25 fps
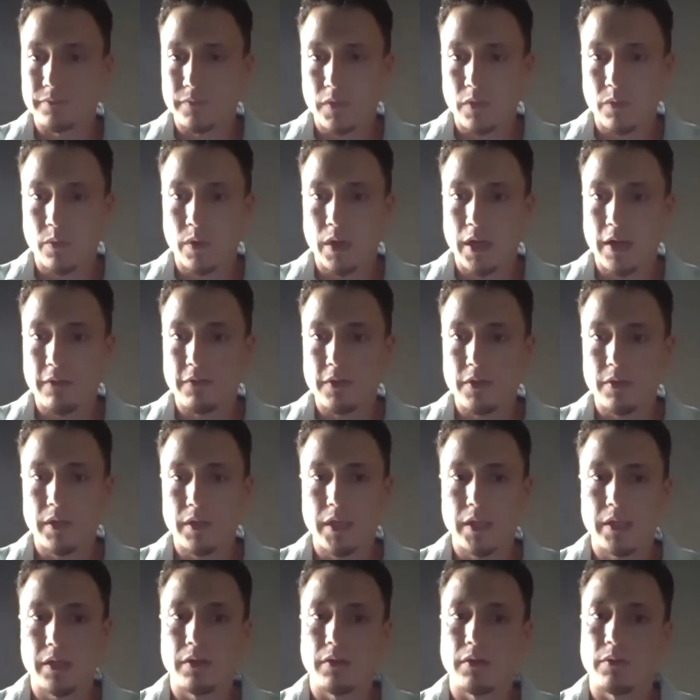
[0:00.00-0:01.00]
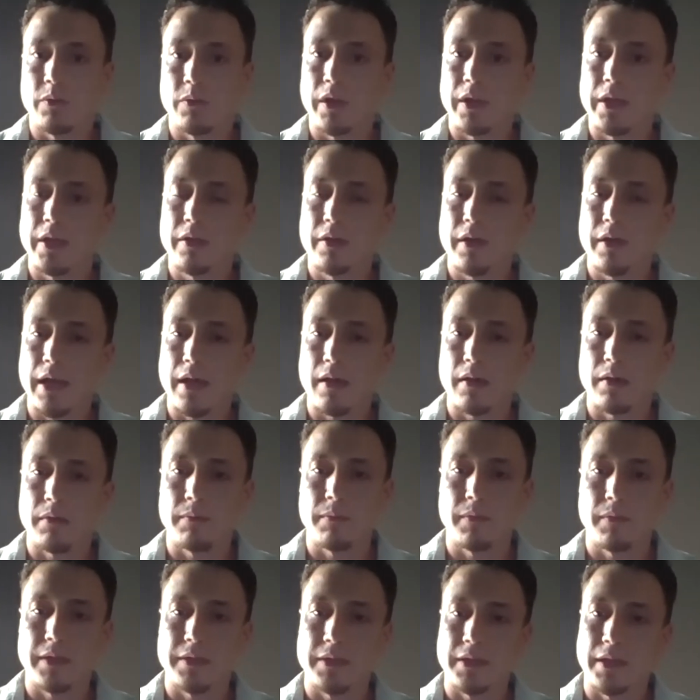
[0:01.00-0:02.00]
Whatever you need, we're here to help
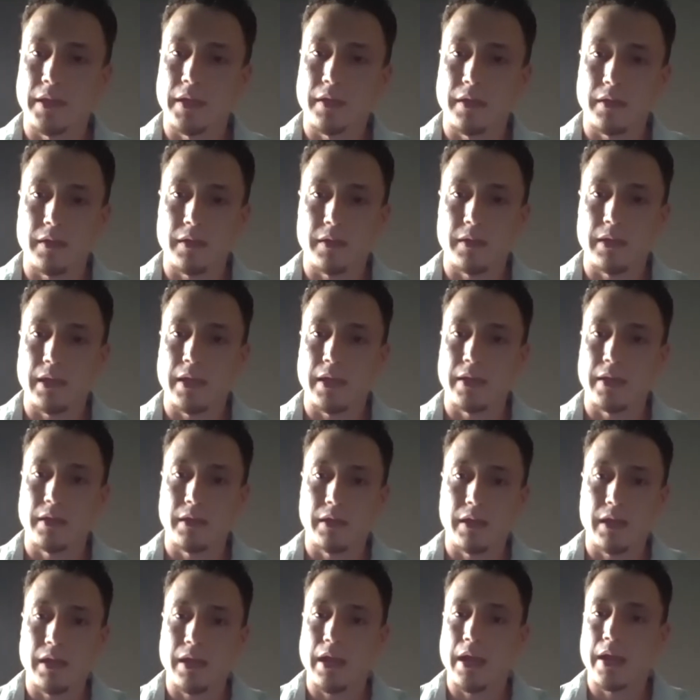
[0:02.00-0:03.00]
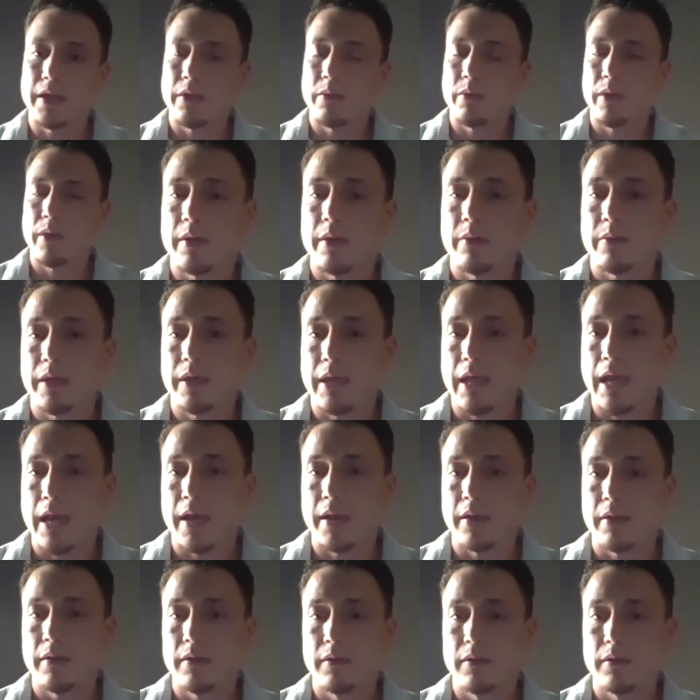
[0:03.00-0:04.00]
at the end of the day. And in any way
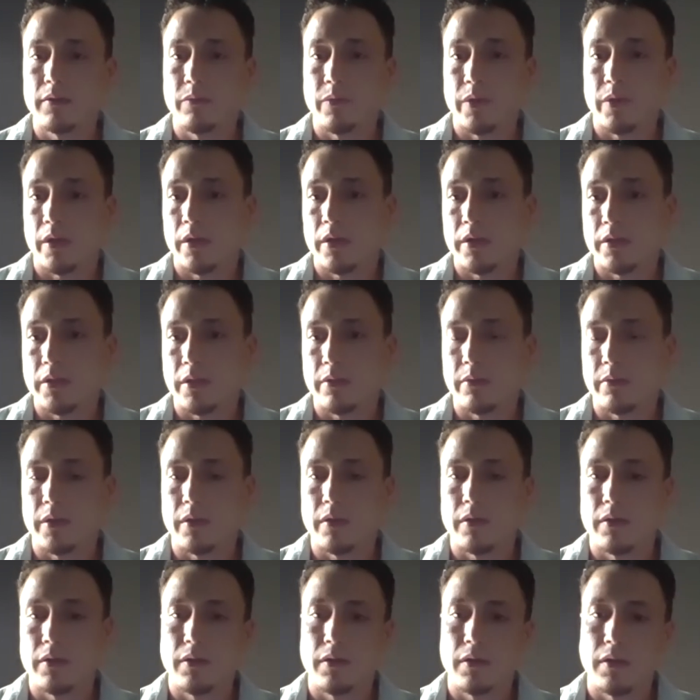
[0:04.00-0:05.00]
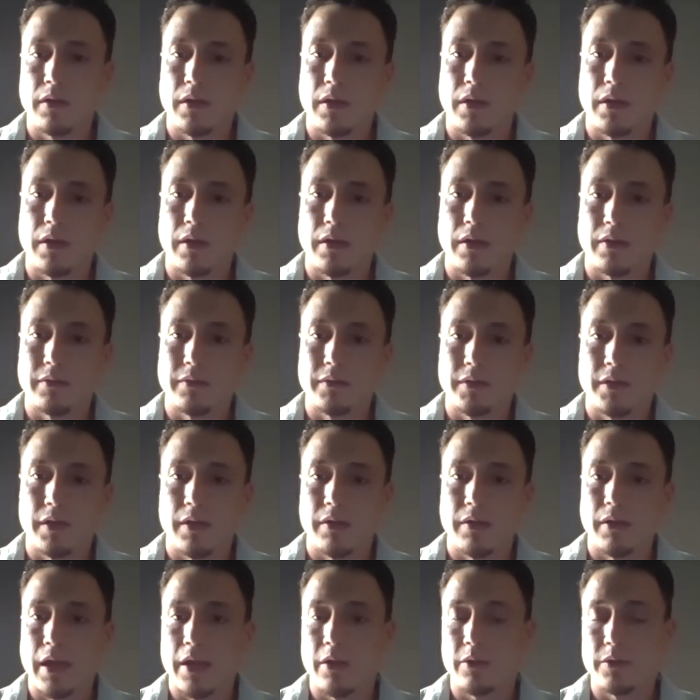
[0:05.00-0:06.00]
can, we're going to do it. I
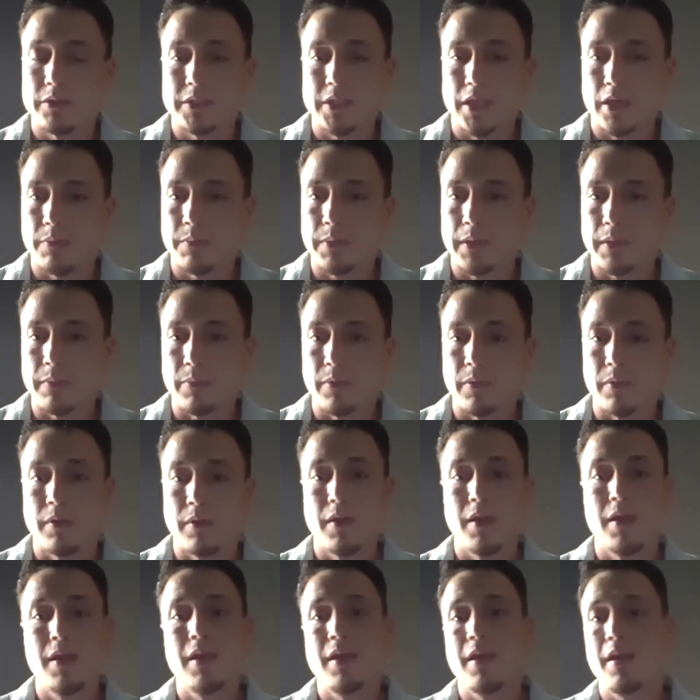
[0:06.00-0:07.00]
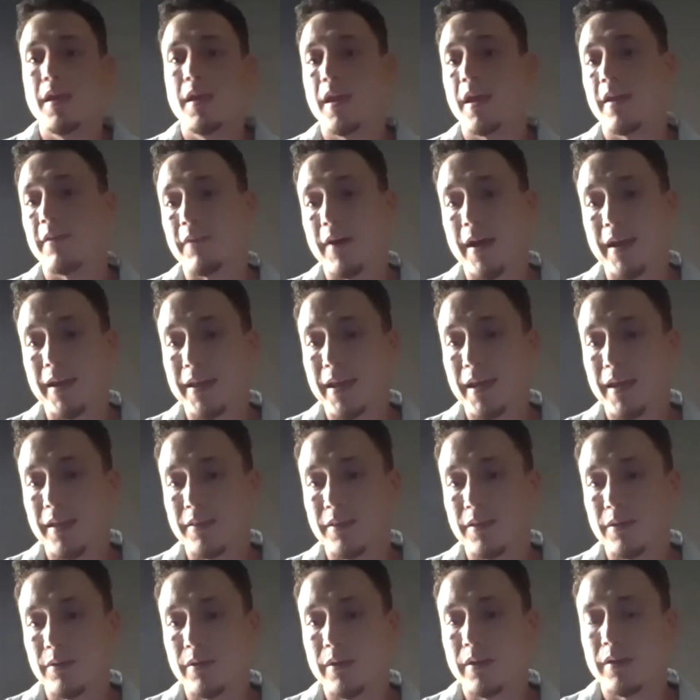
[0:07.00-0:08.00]
always tell people, if I can't
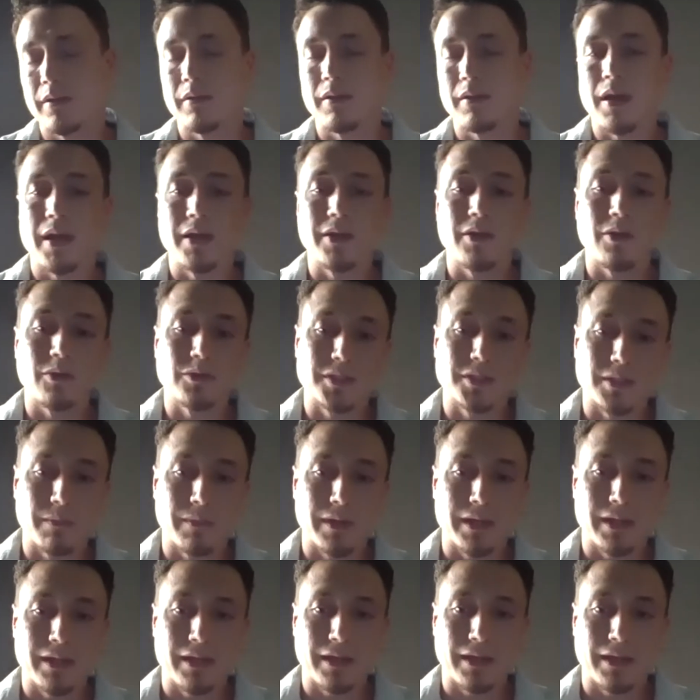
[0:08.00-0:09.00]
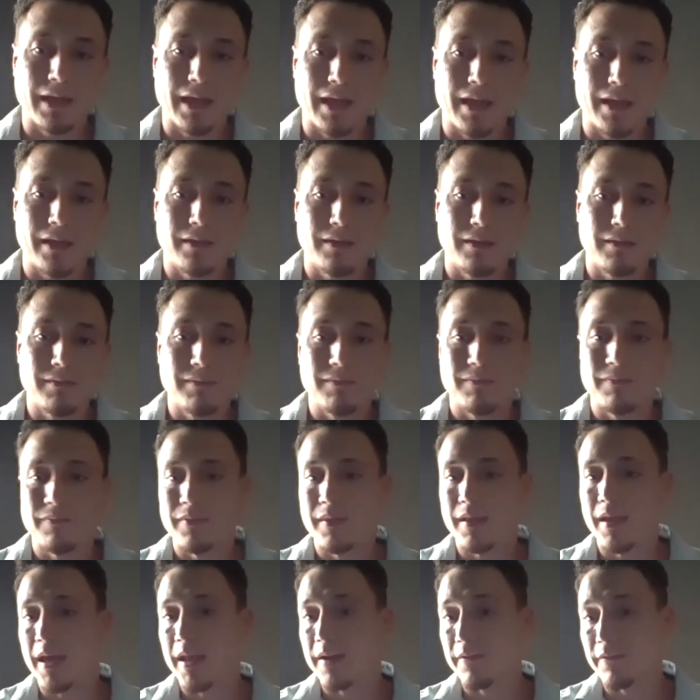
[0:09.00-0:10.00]
do it, I know somebody that can.
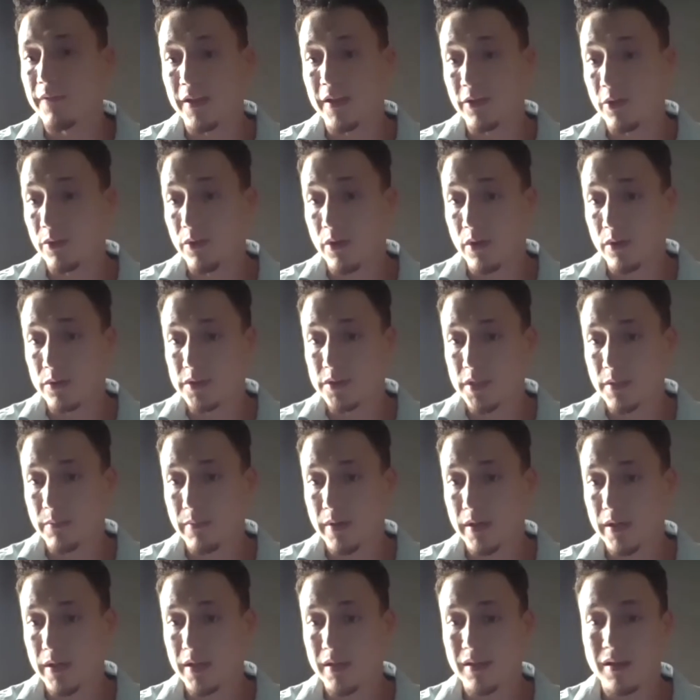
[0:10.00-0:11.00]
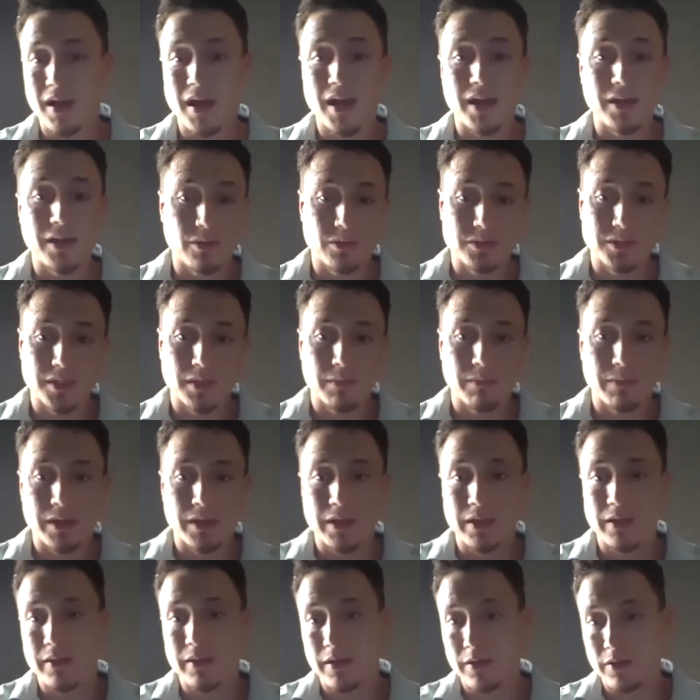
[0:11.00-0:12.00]
And if I don't know somebody, I know
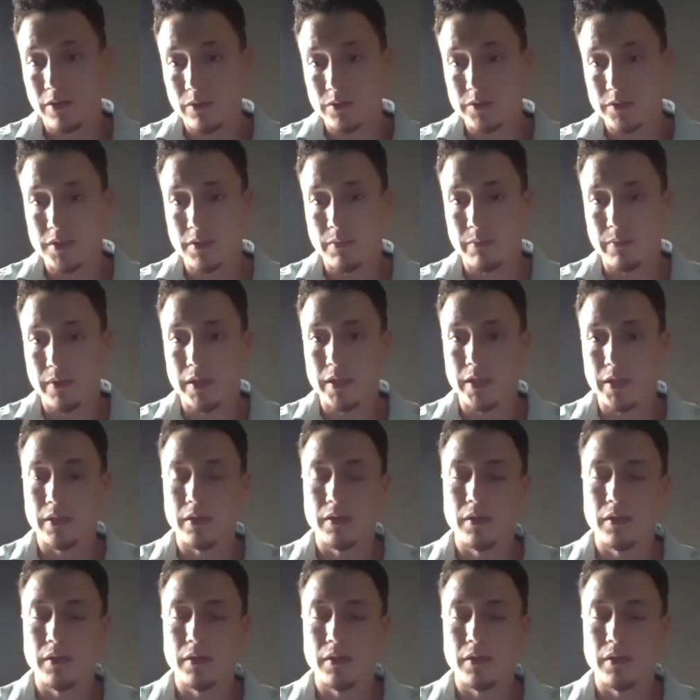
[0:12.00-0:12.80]
somebody that knows somebody.